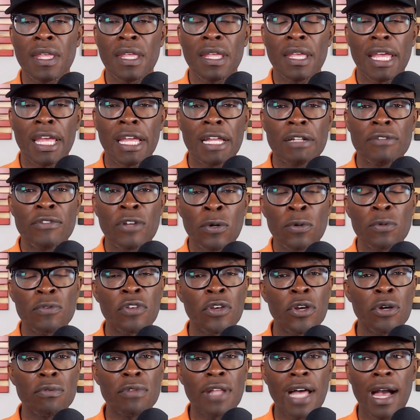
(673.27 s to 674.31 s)
And don't
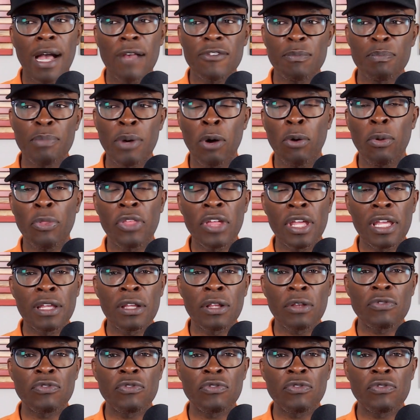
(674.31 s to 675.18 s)
tell lies about things.